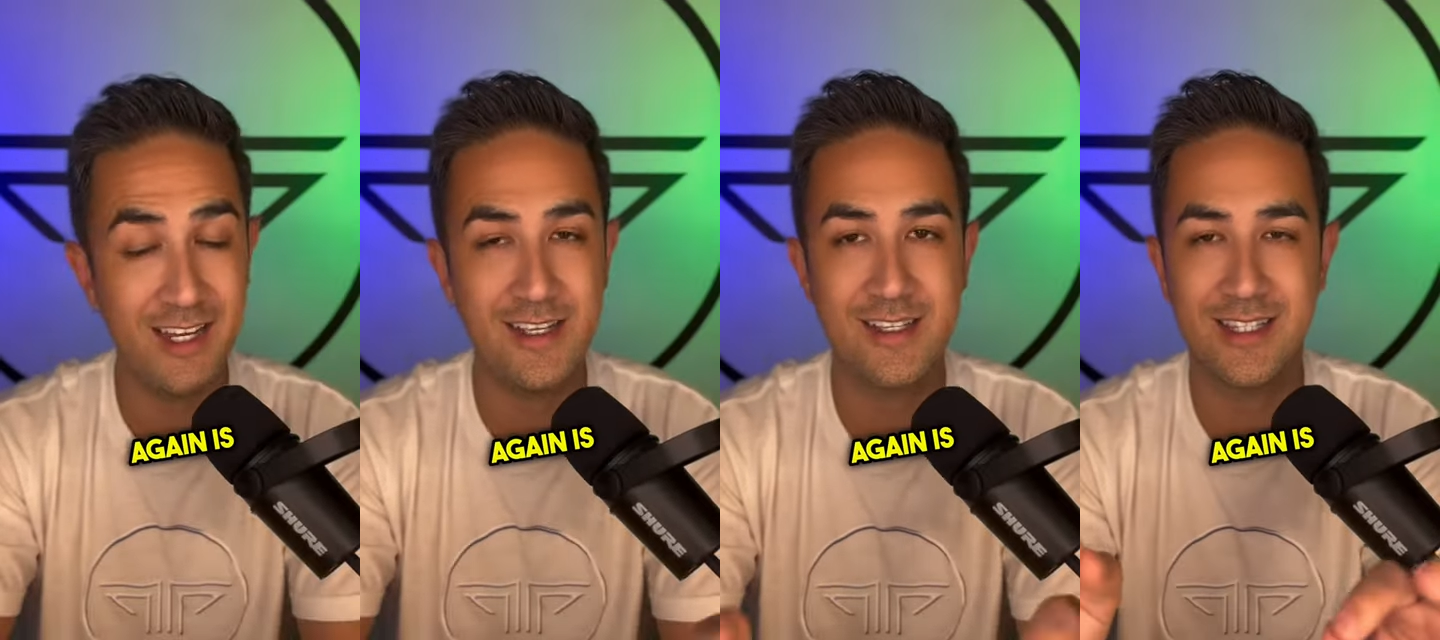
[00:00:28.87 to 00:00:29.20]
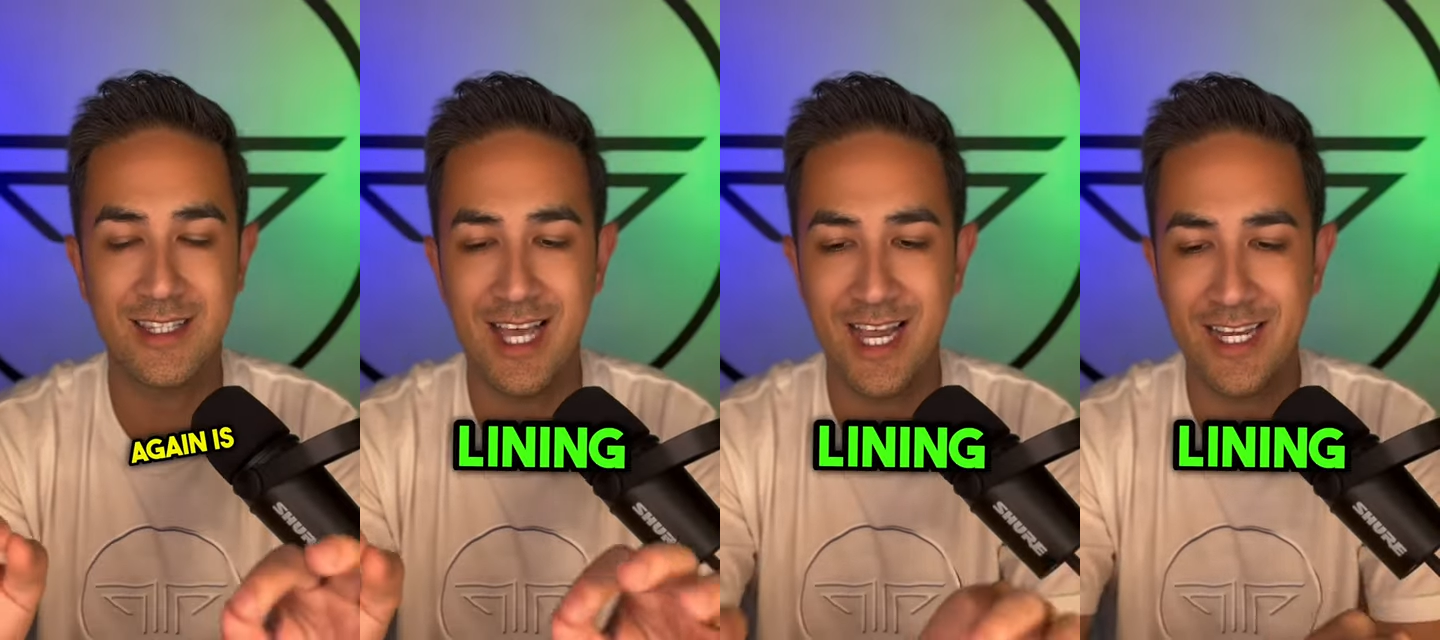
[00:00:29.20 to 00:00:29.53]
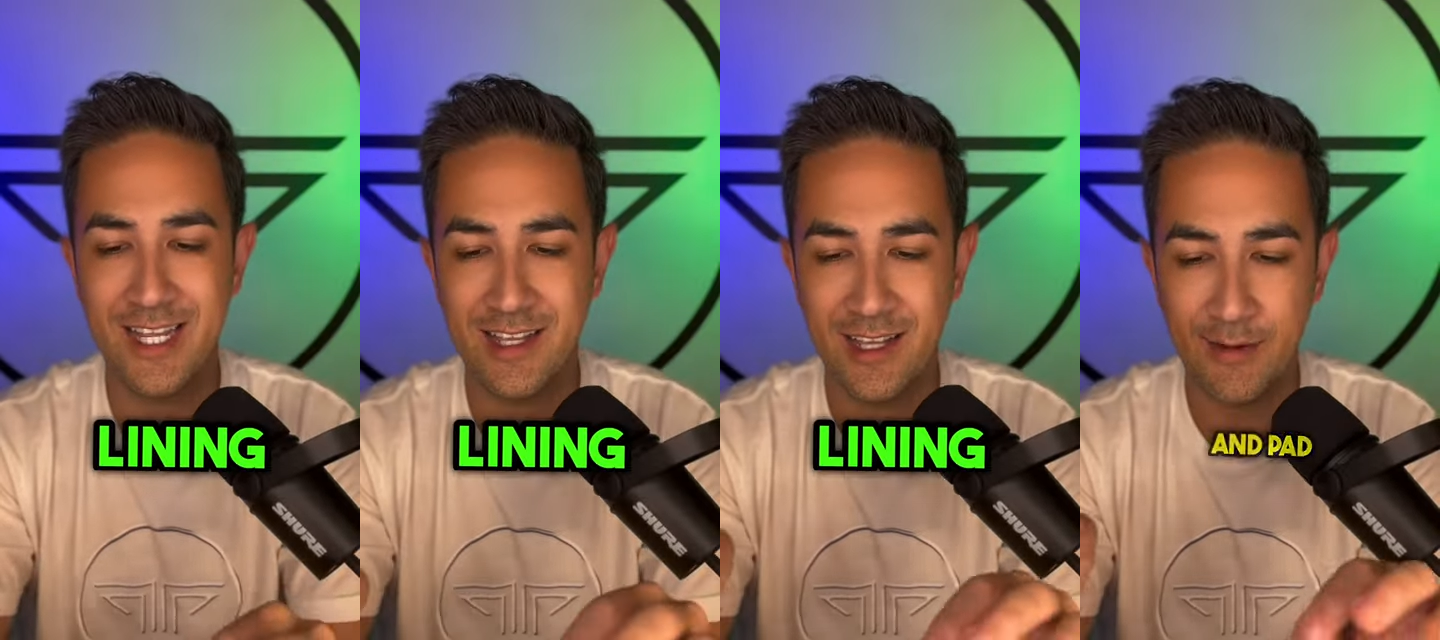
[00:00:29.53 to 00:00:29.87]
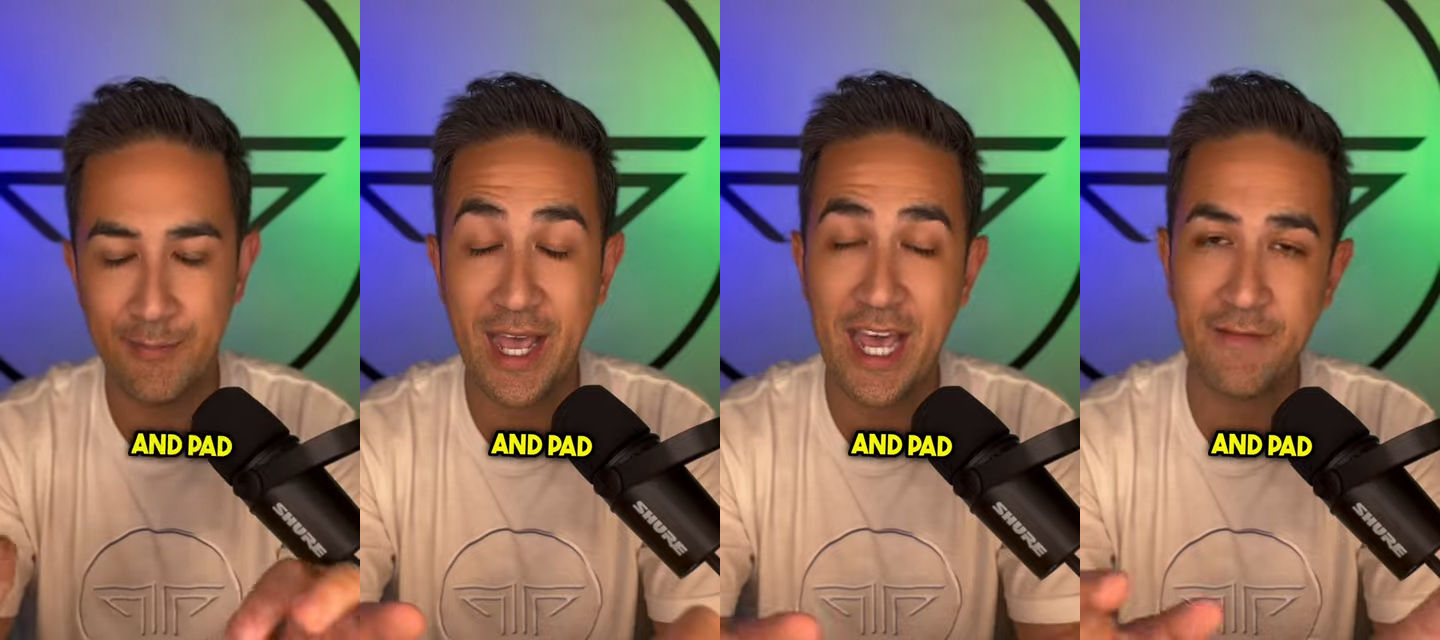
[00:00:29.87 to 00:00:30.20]
is lining
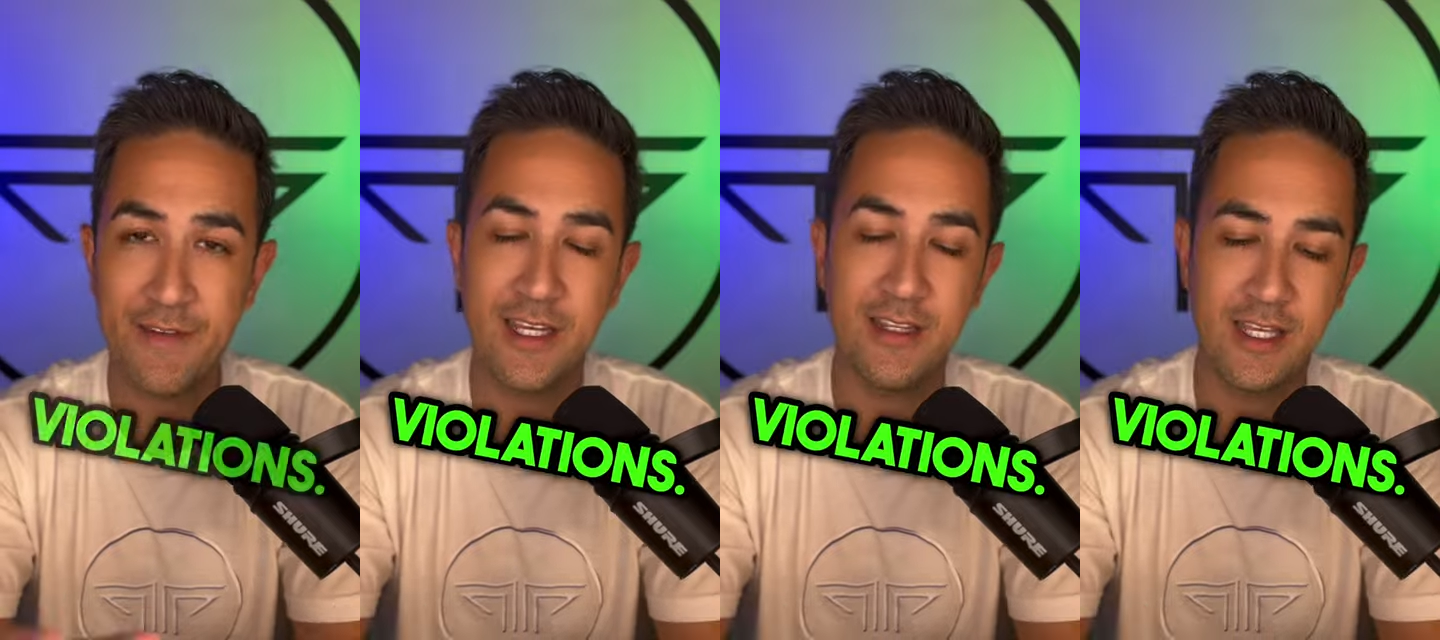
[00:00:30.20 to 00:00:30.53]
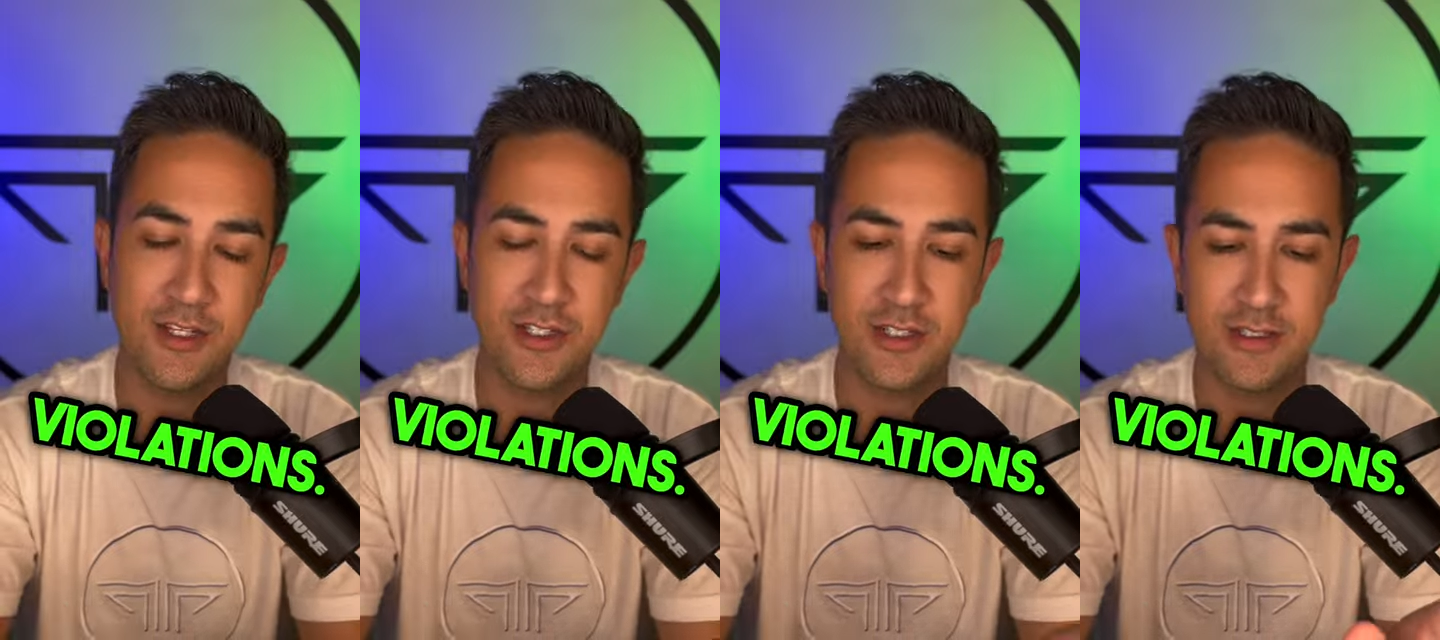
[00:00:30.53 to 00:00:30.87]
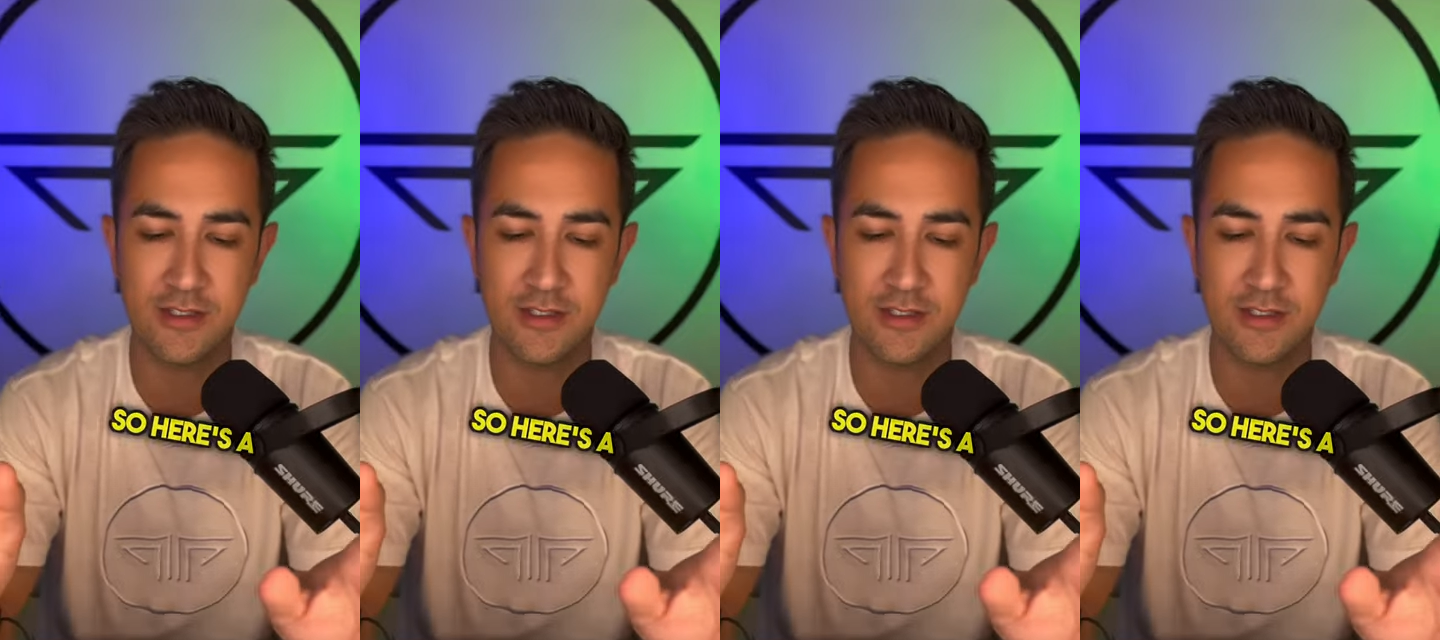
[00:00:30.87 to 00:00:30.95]
and pad violations.